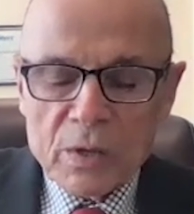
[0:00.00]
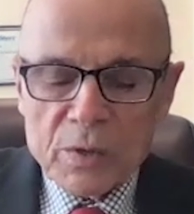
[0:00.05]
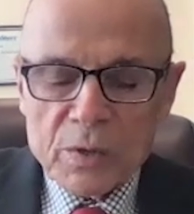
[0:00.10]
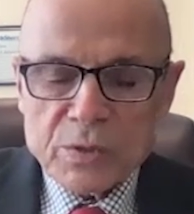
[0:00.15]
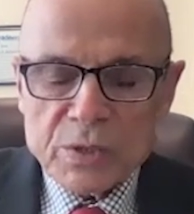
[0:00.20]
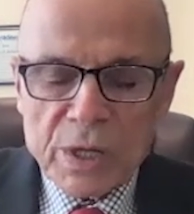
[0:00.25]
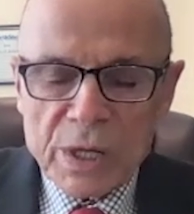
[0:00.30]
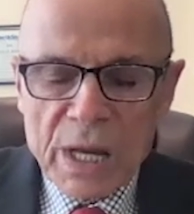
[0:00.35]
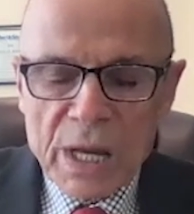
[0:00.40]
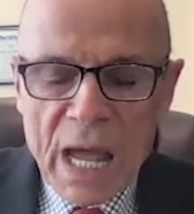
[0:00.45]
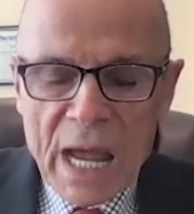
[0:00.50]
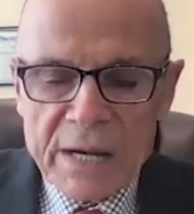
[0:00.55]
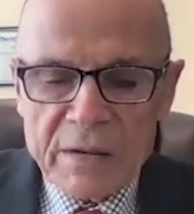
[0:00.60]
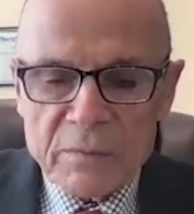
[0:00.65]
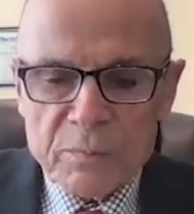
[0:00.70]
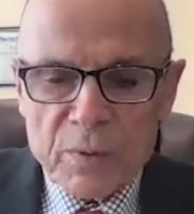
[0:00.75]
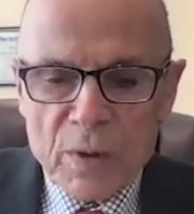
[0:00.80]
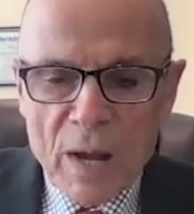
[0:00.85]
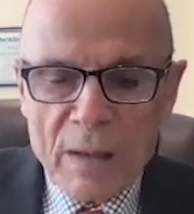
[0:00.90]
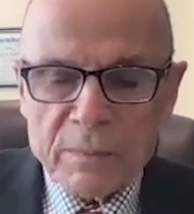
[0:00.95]
There's a lot
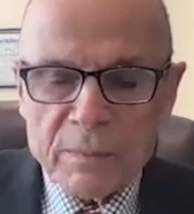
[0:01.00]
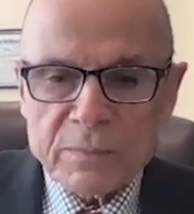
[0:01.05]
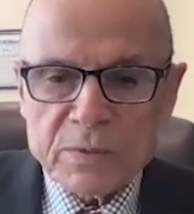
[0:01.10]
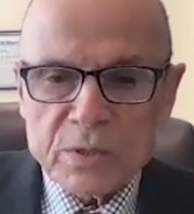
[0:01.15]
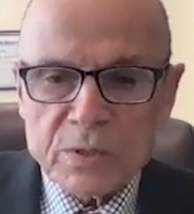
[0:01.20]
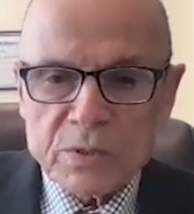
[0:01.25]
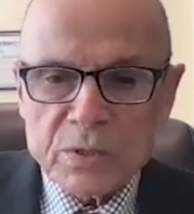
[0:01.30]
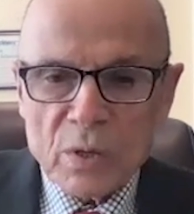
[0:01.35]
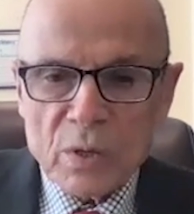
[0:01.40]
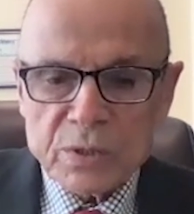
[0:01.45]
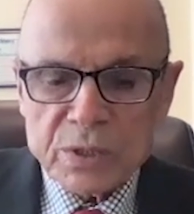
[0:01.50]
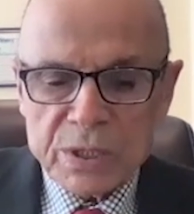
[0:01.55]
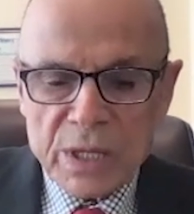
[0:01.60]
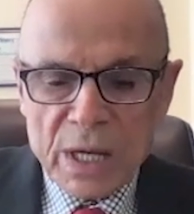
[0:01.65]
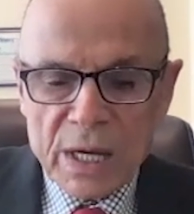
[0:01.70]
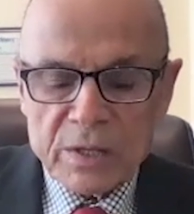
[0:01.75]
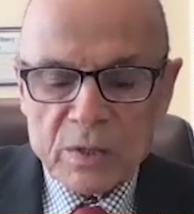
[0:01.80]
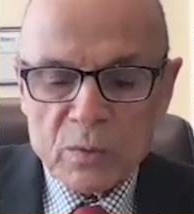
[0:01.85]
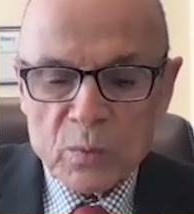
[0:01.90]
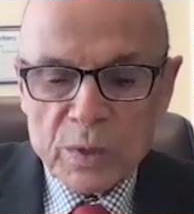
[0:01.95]
of problems
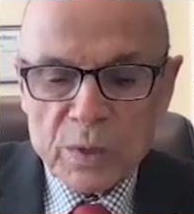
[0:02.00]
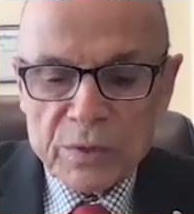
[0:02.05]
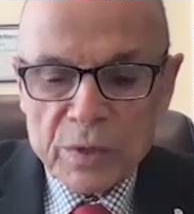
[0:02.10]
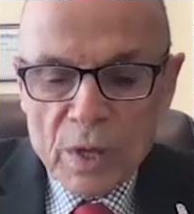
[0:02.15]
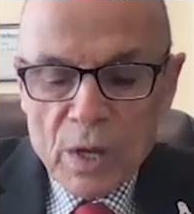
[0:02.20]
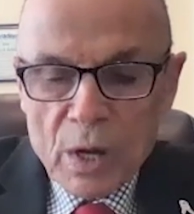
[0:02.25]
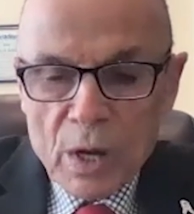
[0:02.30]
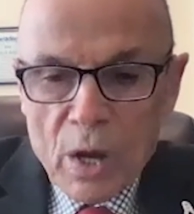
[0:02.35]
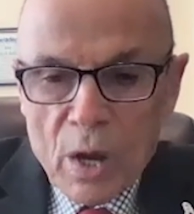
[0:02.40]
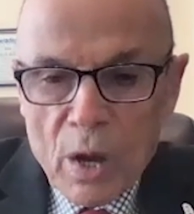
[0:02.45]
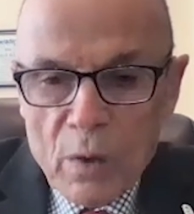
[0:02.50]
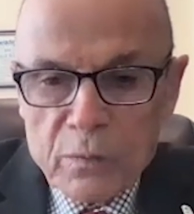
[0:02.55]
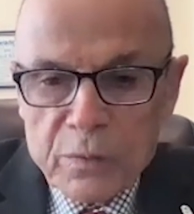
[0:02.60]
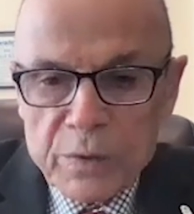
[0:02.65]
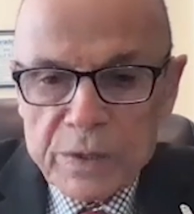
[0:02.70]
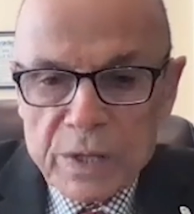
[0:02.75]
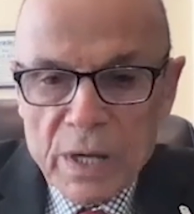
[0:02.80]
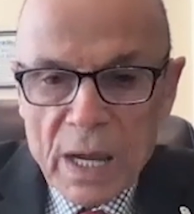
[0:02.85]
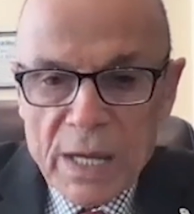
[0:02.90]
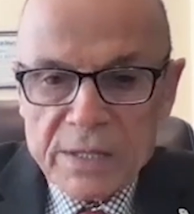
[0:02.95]
associated with
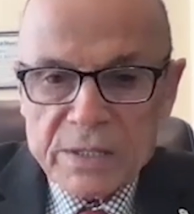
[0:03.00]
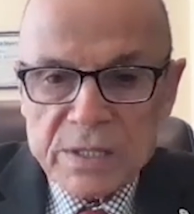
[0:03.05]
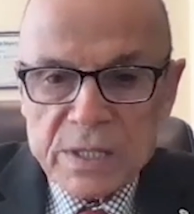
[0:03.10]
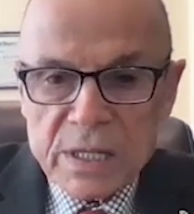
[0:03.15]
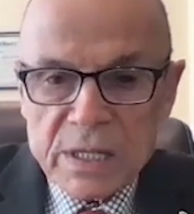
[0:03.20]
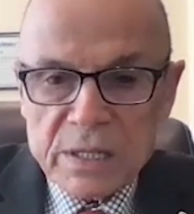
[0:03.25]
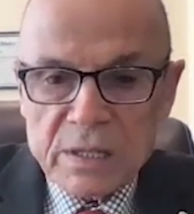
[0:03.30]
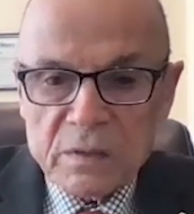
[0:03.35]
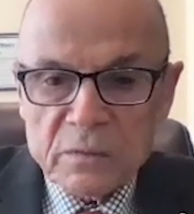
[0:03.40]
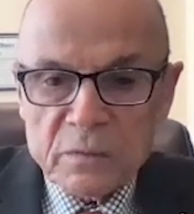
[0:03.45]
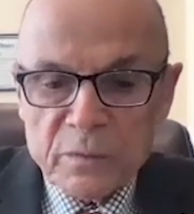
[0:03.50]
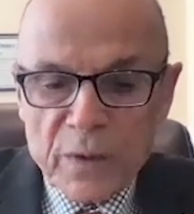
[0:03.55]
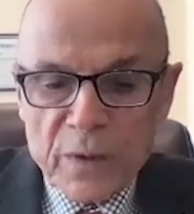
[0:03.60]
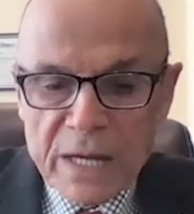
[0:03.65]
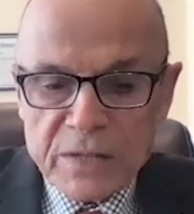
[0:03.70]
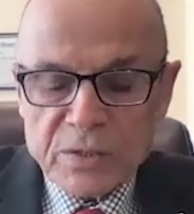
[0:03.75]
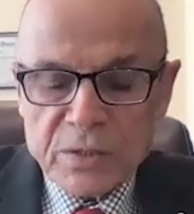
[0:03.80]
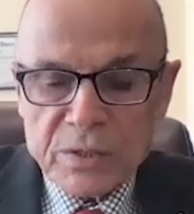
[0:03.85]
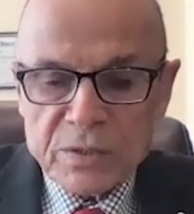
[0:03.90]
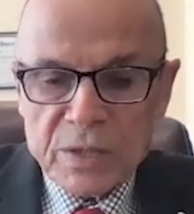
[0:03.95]
COVID 19
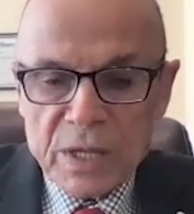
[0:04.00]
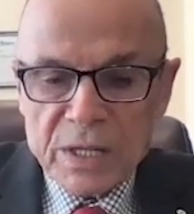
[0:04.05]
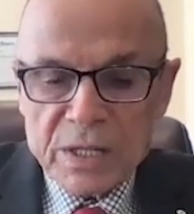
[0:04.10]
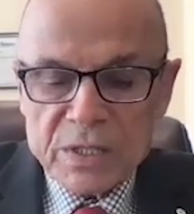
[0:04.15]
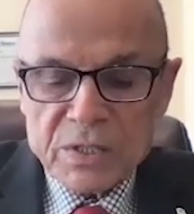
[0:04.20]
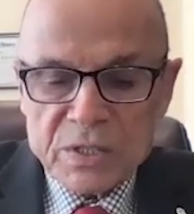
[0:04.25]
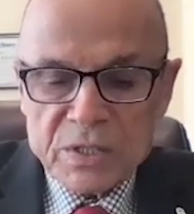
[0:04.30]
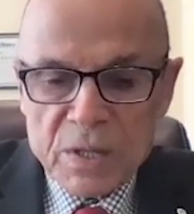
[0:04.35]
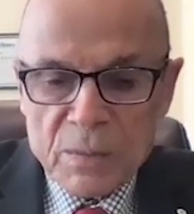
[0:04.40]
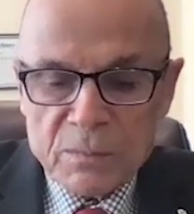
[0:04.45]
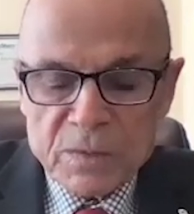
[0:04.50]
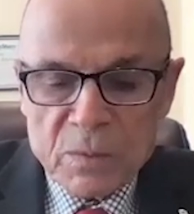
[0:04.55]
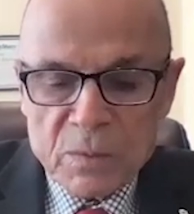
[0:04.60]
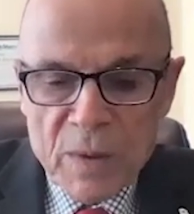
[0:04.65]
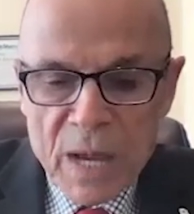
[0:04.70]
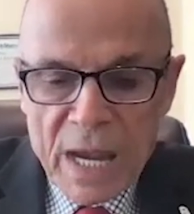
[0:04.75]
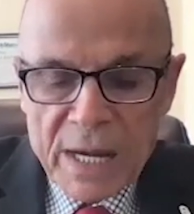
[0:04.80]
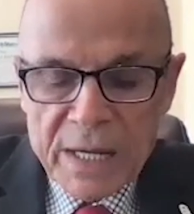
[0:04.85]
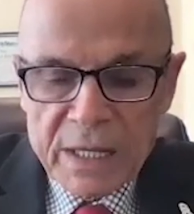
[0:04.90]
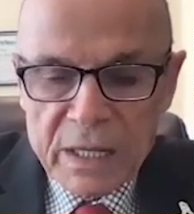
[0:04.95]
infection that is
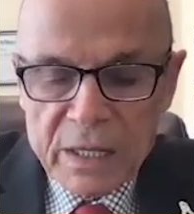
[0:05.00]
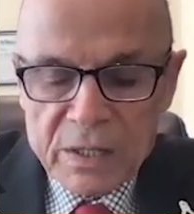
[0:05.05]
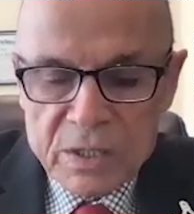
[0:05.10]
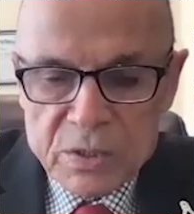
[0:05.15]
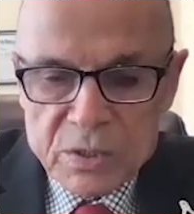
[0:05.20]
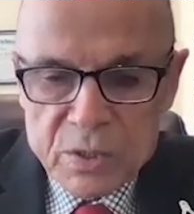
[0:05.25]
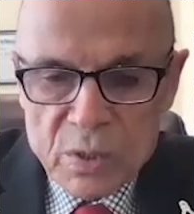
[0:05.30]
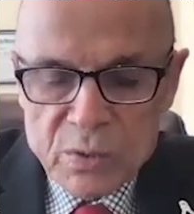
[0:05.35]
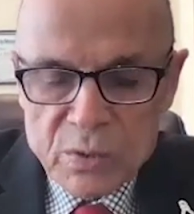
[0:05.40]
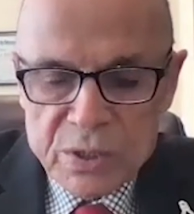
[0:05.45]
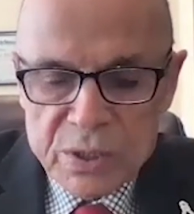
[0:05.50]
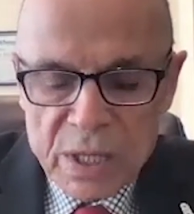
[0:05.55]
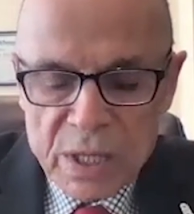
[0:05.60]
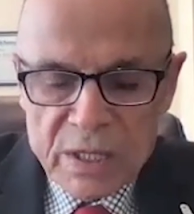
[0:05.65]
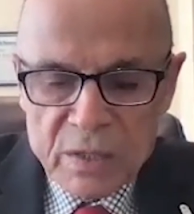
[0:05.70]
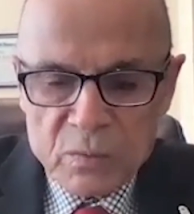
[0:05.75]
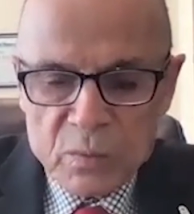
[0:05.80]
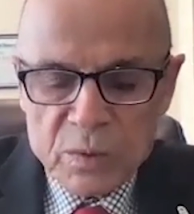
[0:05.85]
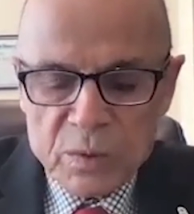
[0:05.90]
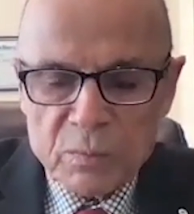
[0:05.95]
symptomatic and
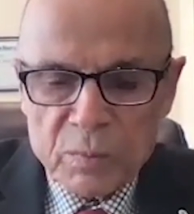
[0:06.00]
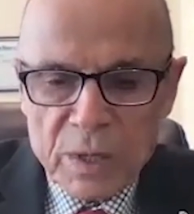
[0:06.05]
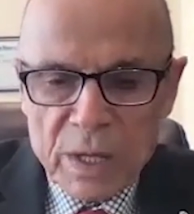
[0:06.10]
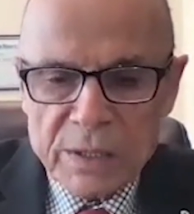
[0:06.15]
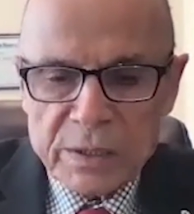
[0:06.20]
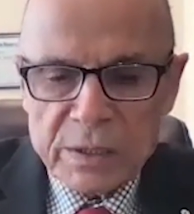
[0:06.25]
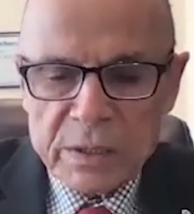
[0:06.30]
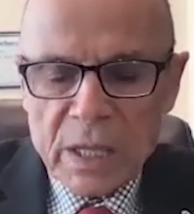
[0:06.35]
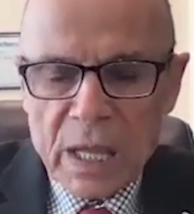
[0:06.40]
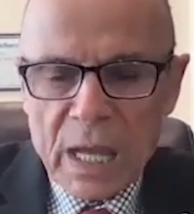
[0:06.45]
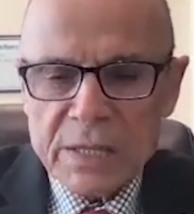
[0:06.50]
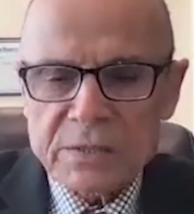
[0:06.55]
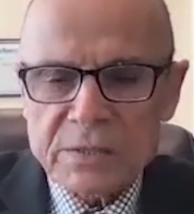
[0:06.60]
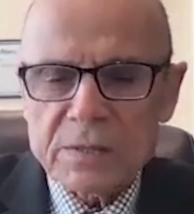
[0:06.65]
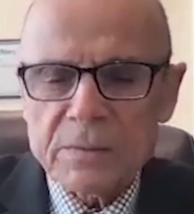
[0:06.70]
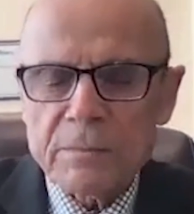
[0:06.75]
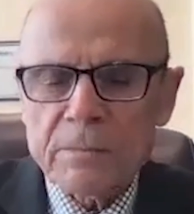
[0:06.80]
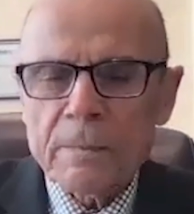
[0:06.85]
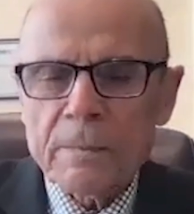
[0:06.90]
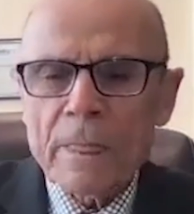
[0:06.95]
associated with blood
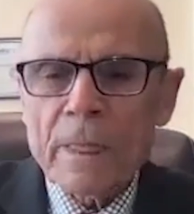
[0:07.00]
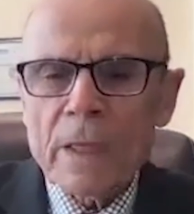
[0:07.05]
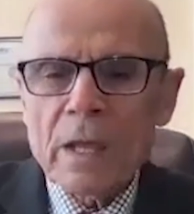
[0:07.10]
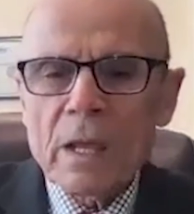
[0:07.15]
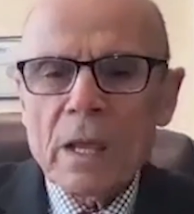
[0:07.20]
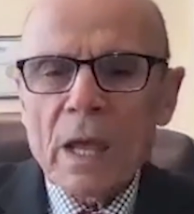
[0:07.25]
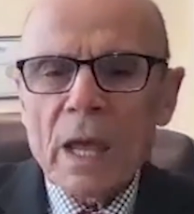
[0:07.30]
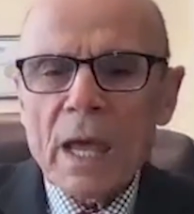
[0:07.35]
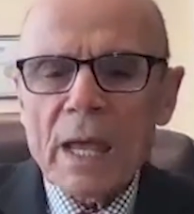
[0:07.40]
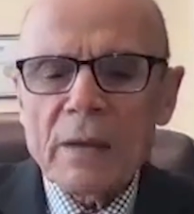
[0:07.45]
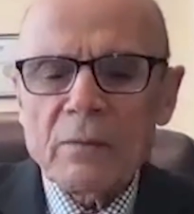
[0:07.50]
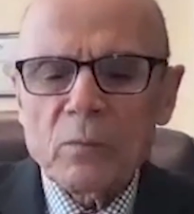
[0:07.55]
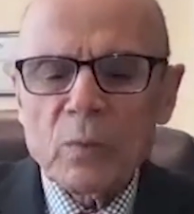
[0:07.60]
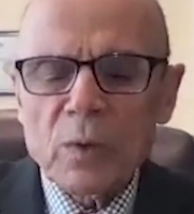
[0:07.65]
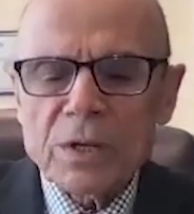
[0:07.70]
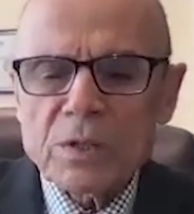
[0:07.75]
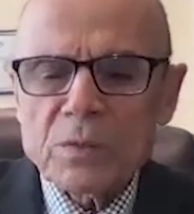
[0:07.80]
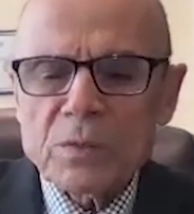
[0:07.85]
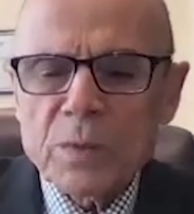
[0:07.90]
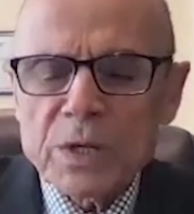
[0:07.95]
clots. And
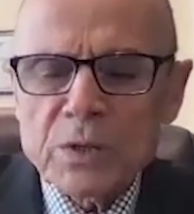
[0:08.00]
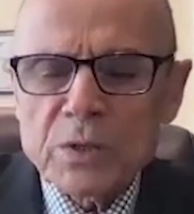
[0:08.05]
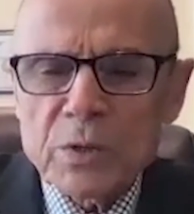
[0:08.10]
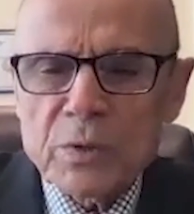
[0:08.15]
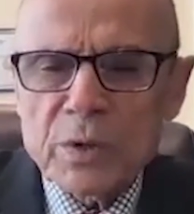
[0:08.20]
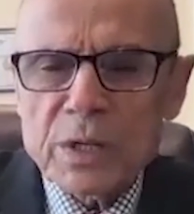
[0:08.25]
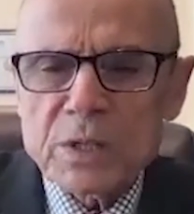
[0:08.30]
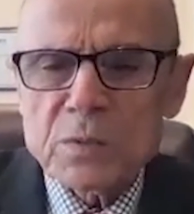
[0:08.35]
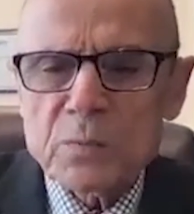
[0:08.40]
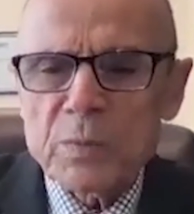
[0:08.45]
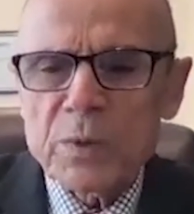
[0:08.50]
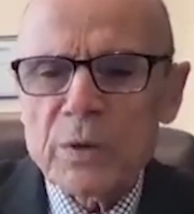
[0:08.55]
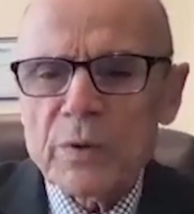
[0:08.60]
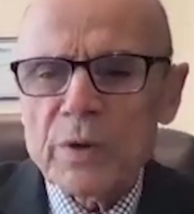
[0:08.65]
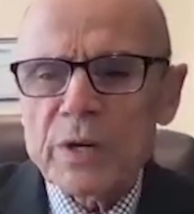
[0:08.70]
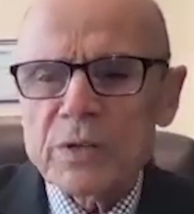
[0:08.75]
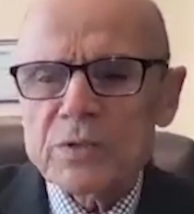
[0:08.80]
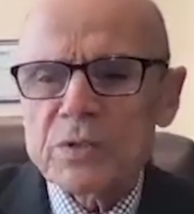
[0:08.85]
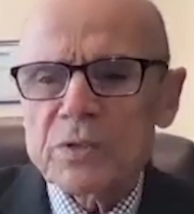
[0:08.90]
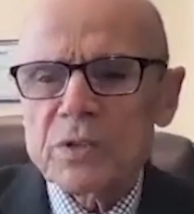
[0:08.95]
what has been your
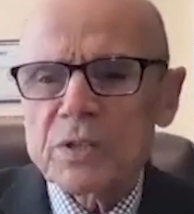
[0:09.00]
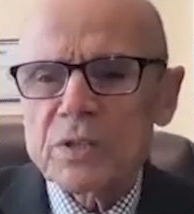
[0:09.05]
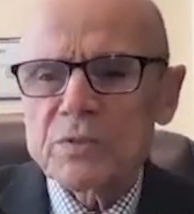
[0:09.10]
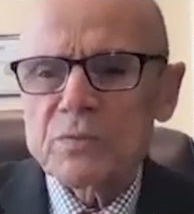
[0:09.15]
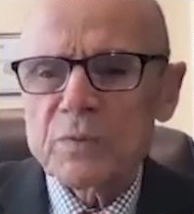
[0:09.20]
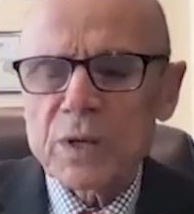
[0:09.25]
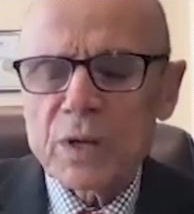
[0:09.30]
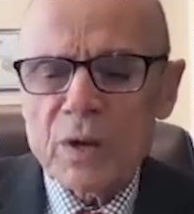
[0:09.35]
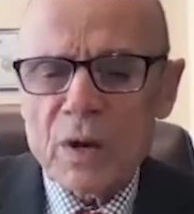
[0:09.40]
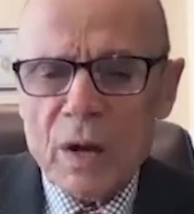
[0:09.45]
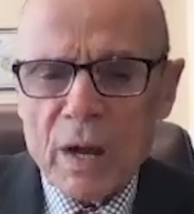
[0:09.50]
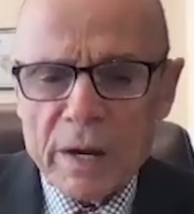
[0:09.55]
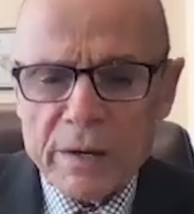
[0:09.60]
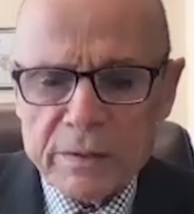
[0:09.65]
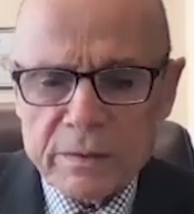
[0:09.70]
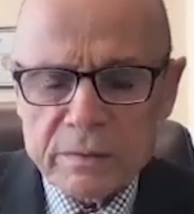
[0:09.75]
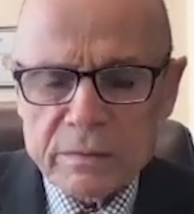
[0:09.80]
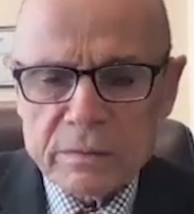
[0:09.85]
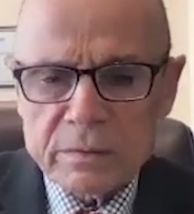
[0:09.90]
experience in this regard?